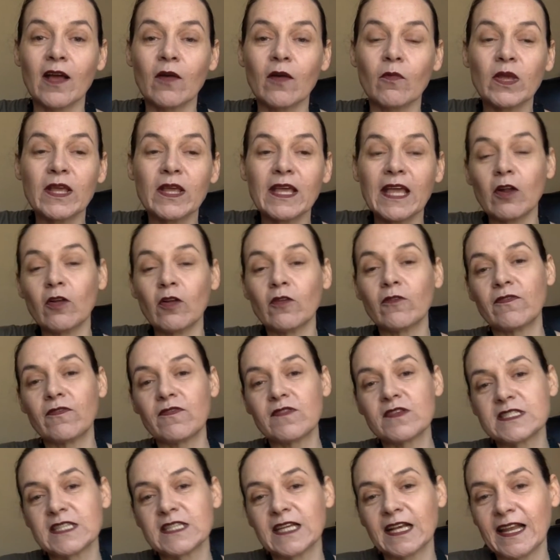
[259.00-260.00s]
we cannot
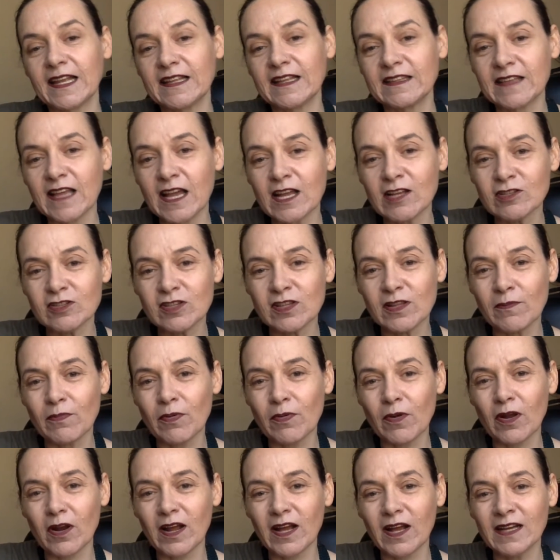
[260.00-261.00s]
physically touch the
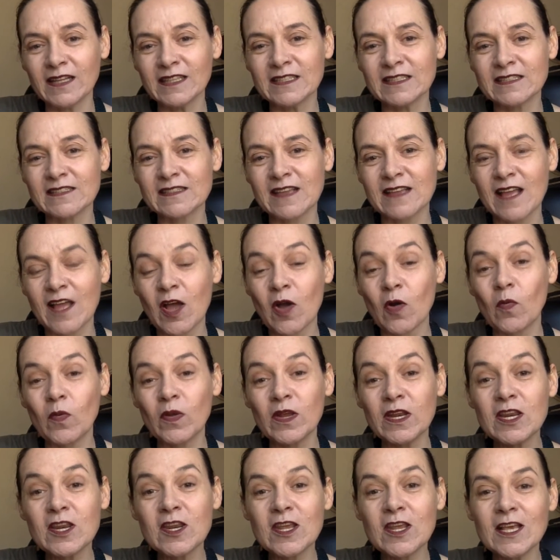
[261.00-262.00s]
products. We
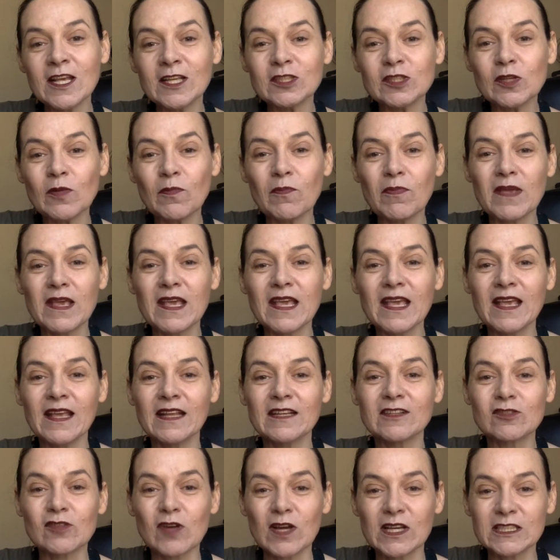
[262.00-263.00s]
need to be
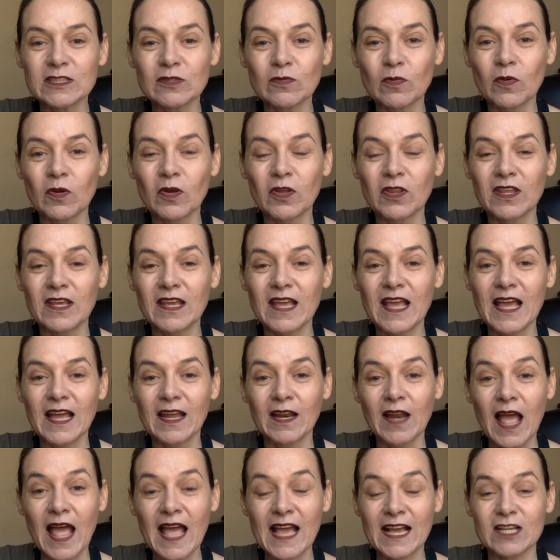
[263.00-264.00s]
trustworthy
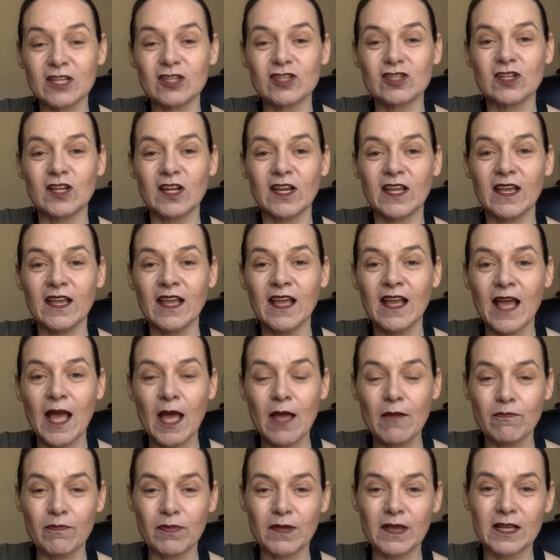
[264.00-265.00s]
and actually
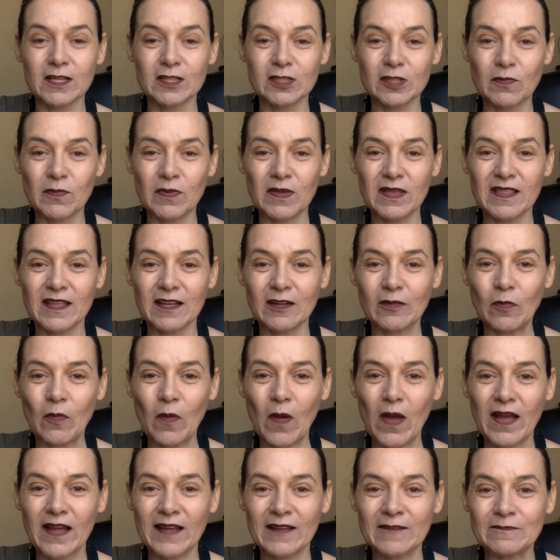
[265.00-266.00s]
appear to be that
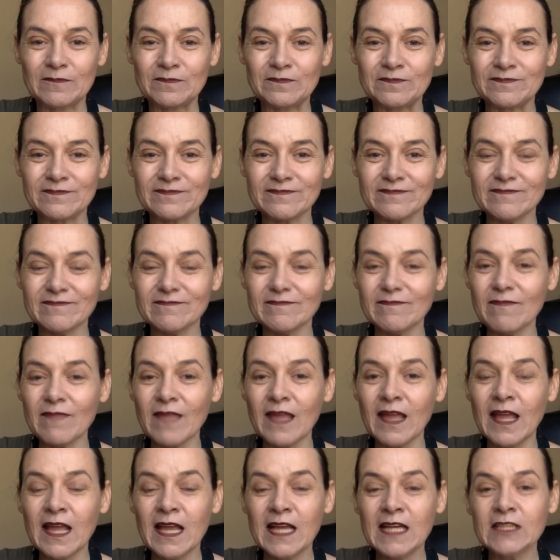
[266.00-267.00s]
way.
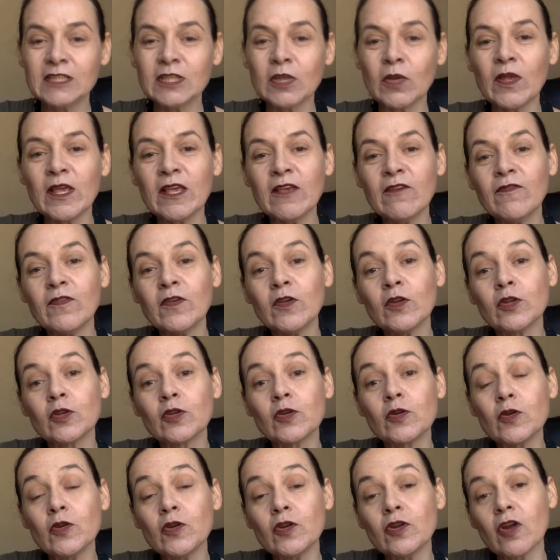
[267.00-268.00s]
So if you
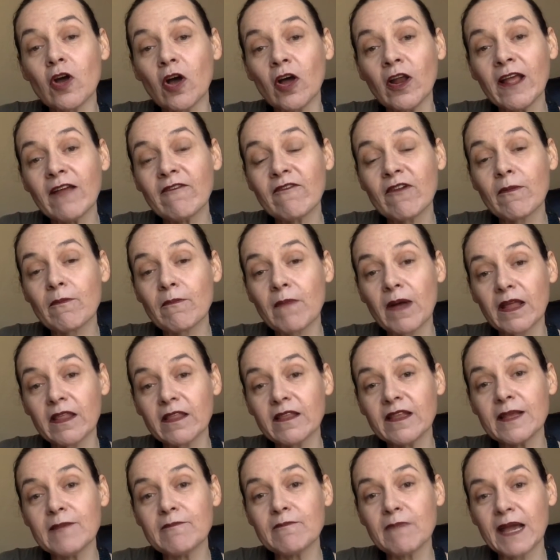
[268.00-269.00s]
do not have a
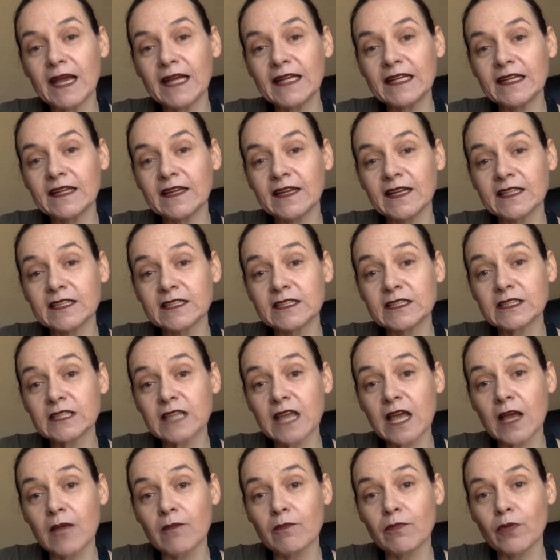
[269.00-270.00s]
monthly maintenance
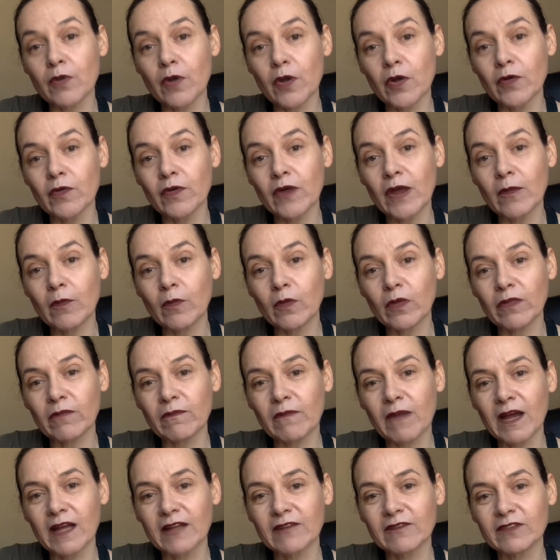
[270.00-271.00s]
program with
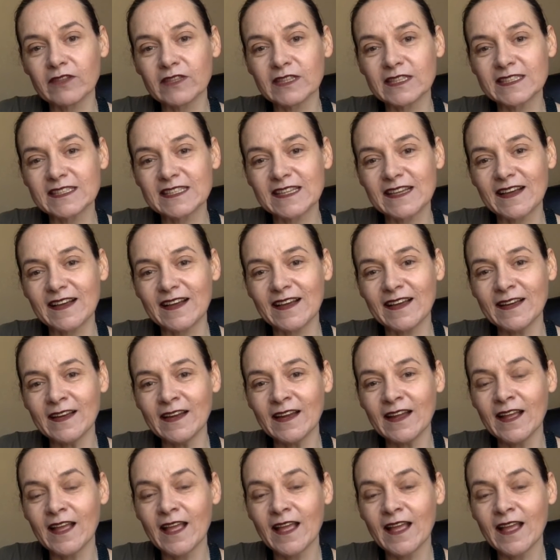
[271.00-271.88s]
Mindful Design,